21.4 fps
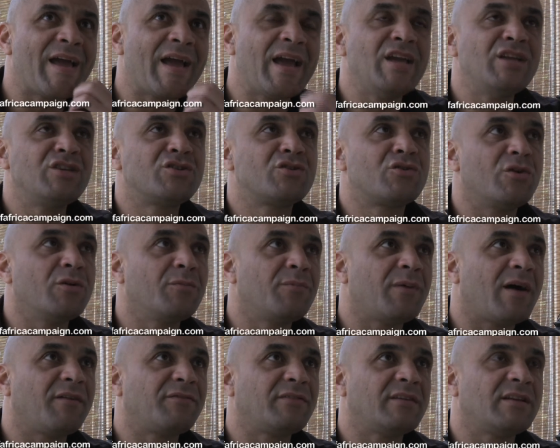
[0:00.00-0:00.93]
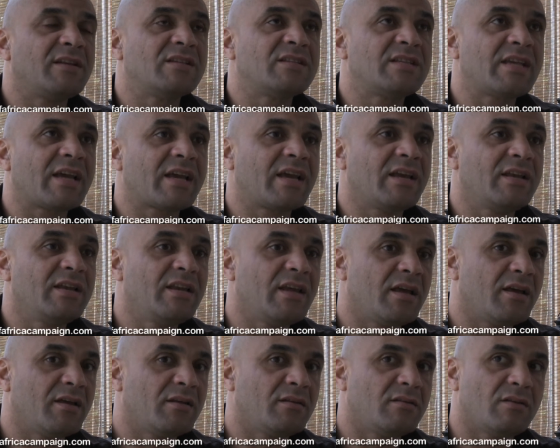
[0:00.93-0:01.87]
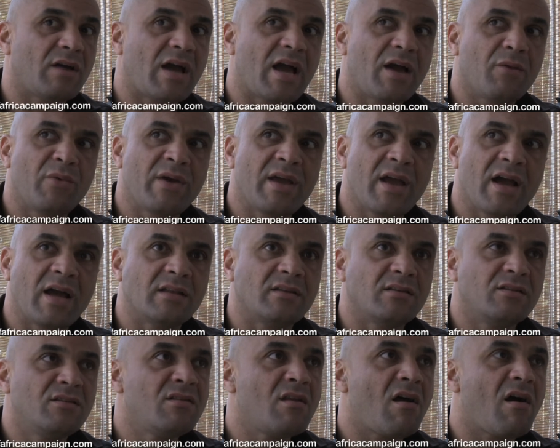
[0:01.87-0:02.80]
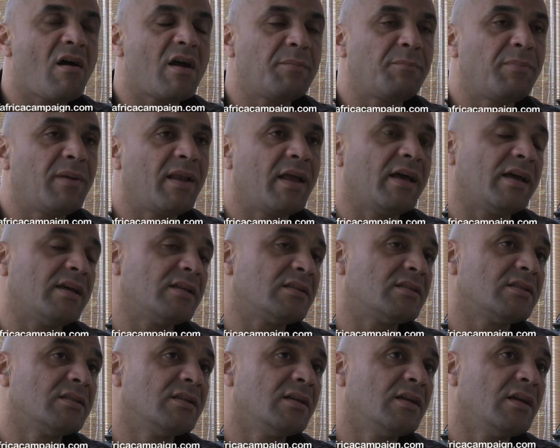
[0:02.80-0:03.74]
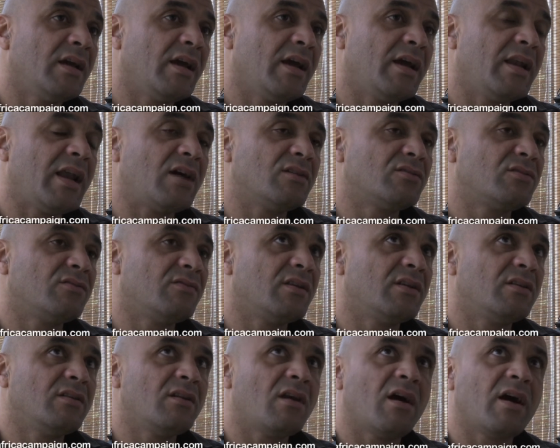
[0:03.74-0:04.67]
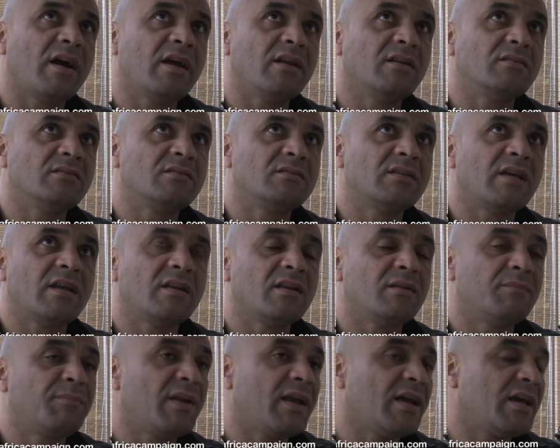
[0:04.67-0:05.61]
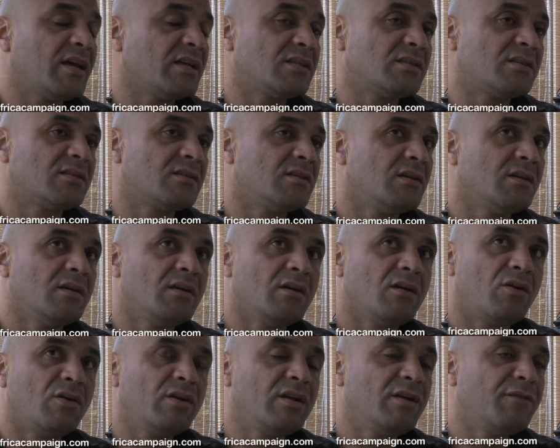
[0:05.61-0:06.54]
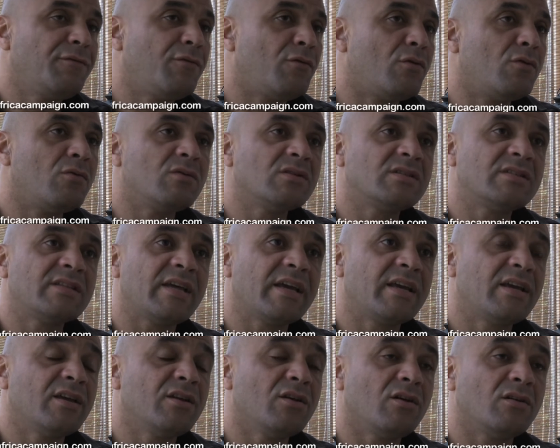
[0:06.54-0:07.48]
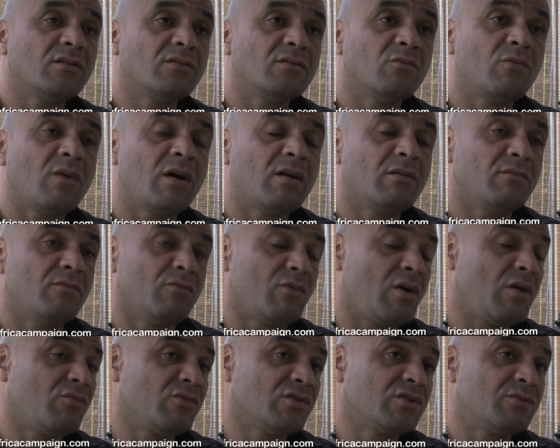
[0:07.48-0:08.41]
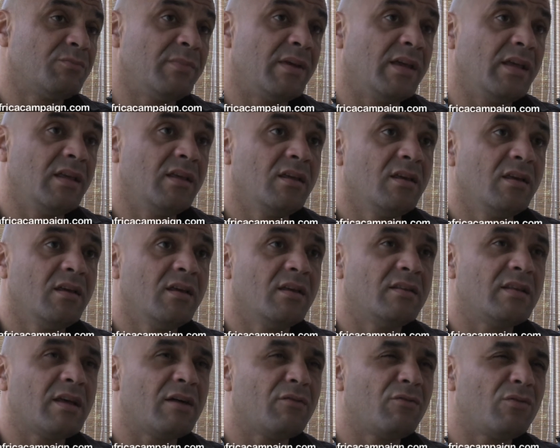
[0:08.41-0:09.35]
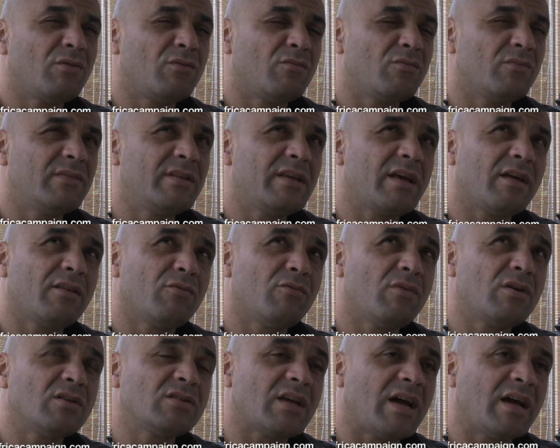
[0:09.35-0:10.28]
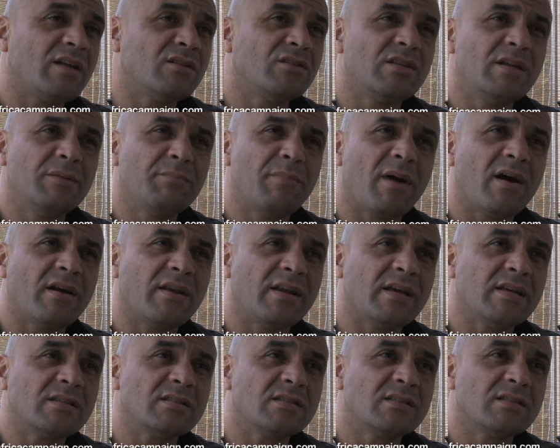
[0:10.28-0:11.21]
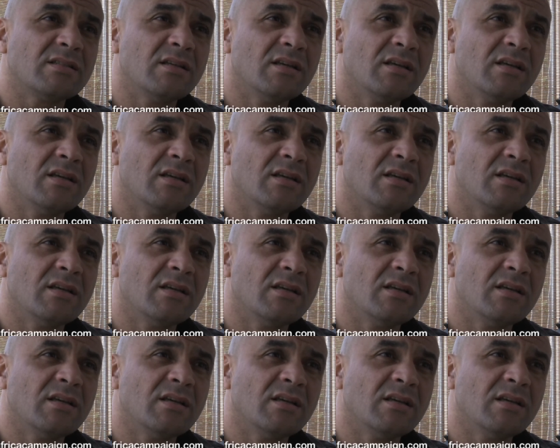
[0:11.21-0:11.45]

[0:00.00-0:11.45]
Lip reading: age group, after the second year, we had 9 players, and out of the 10 players, only 4 was taken on. One was me, the other one was Anthony Barnes,